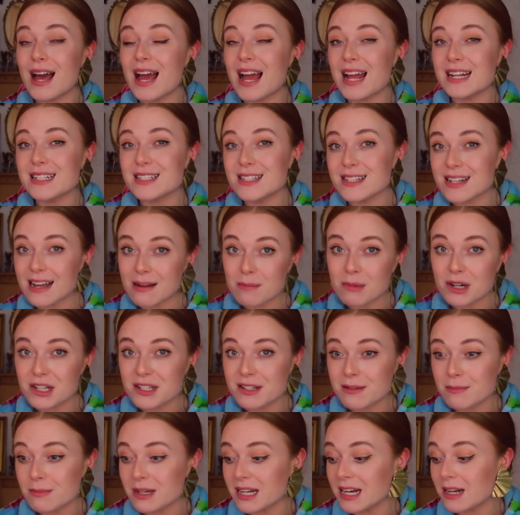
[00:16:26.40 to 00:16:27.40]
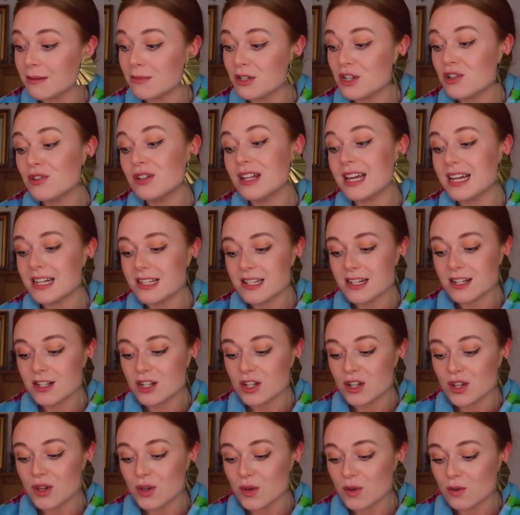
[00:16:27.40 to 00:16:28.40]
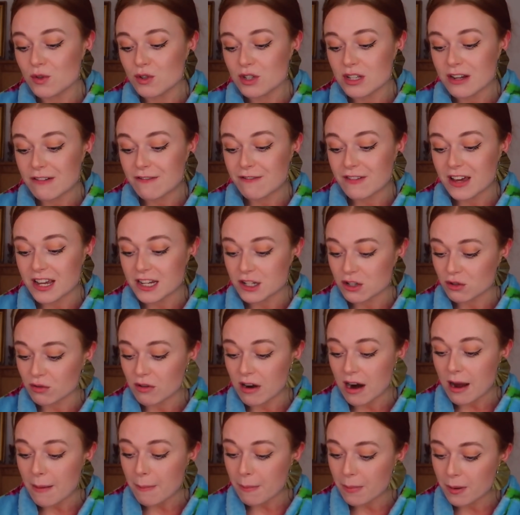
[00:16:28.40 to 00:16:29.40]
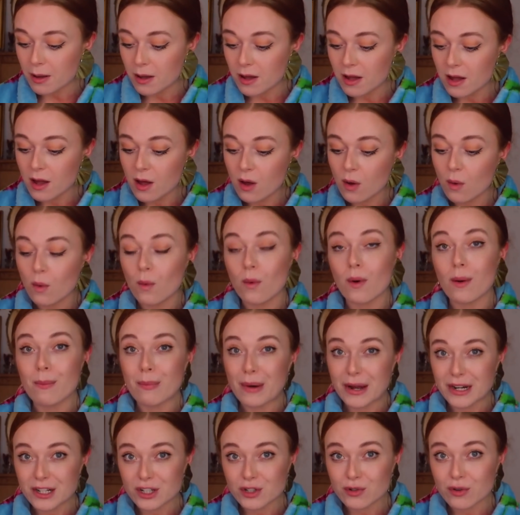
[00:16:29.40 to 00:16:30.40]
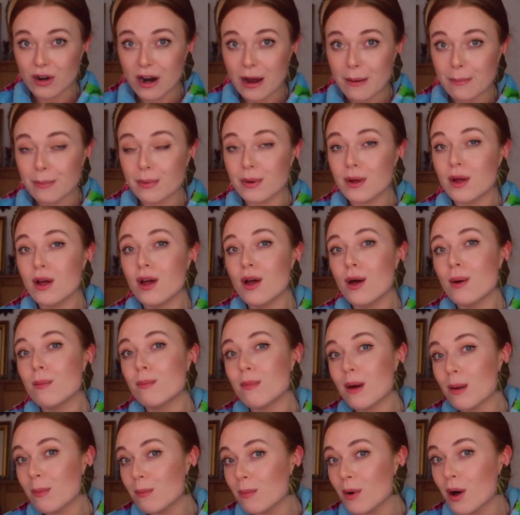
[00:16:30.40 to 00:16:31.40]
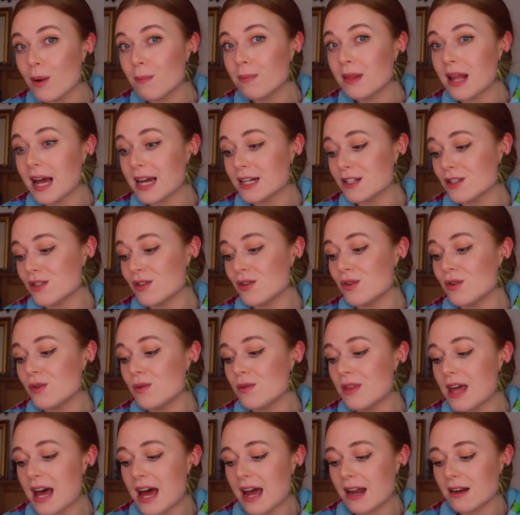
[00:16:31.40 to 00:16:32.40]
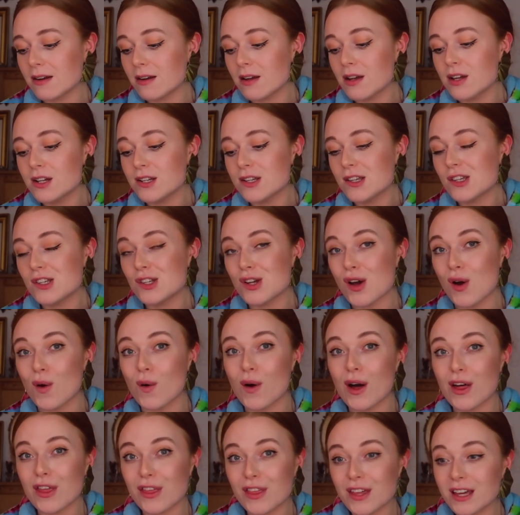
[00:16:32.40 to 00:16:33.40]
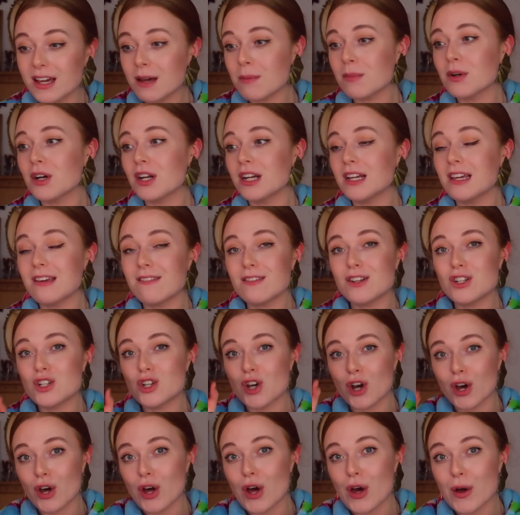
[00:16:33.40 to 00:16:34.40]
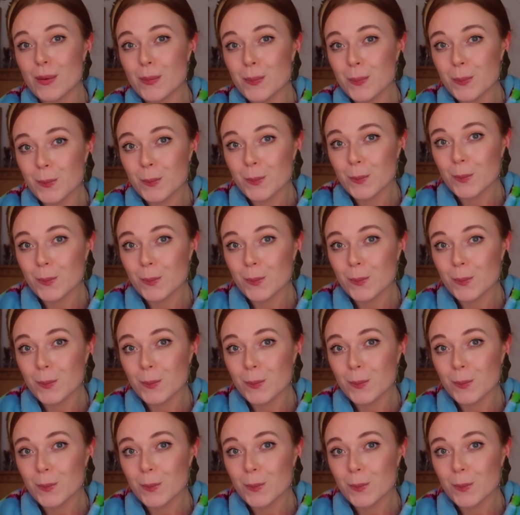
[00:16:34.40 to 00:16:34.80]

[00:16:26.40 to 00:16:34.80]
And I must admit, I'm too lazy to use a face scrub or a body scrub. My mom likes to do that. So I think I'm gonna give it to her.